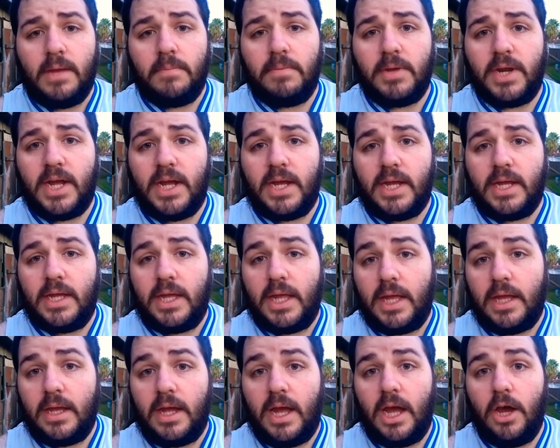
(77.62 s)
But I
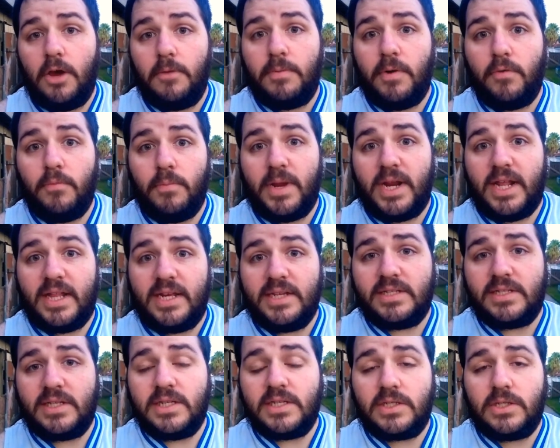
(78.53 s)
hope everybody
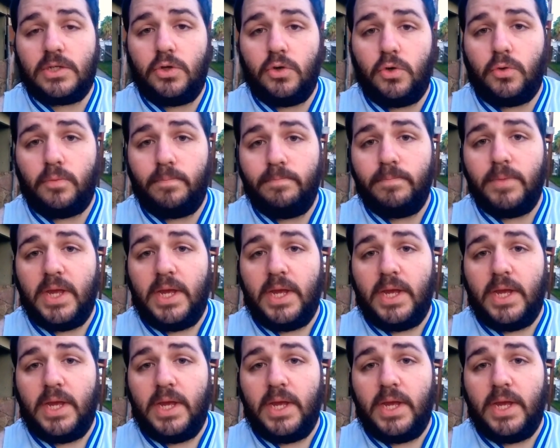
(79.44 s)
likes this. Cool.